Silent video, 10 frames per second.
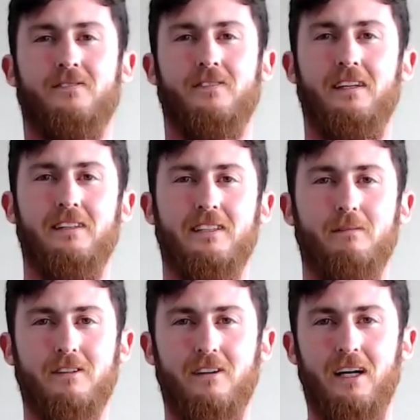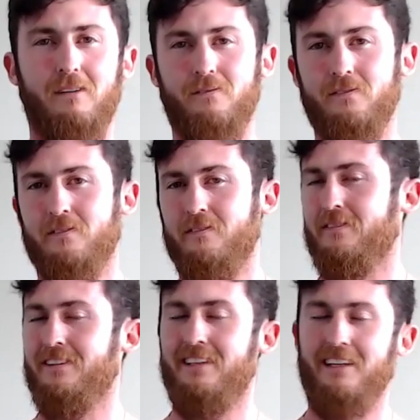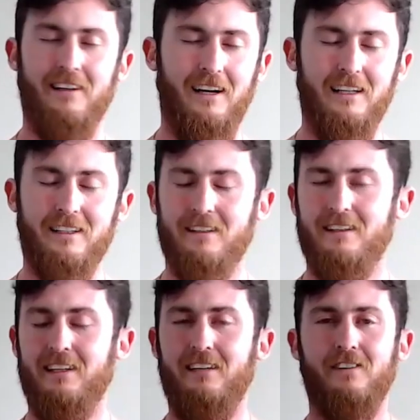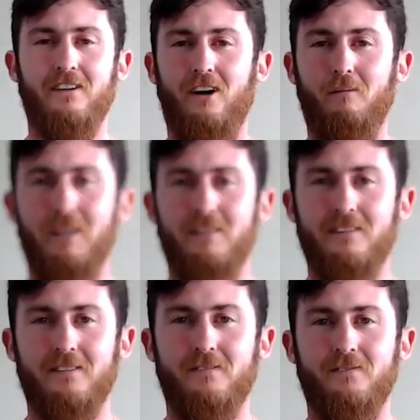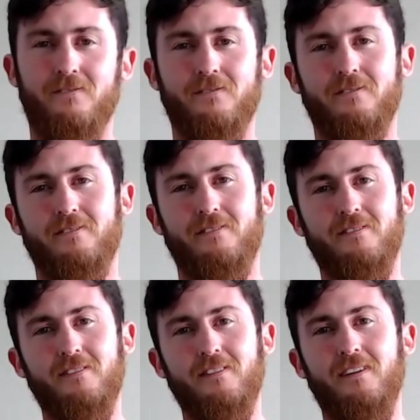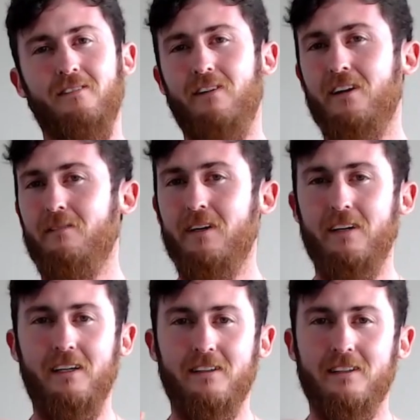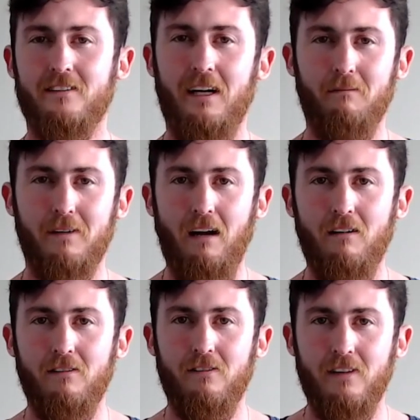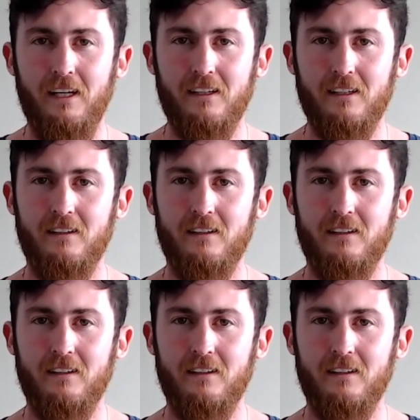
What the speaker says: Hit the subscribe, the like, leave a comment. Follow me on Instagram, Gareth Fleck.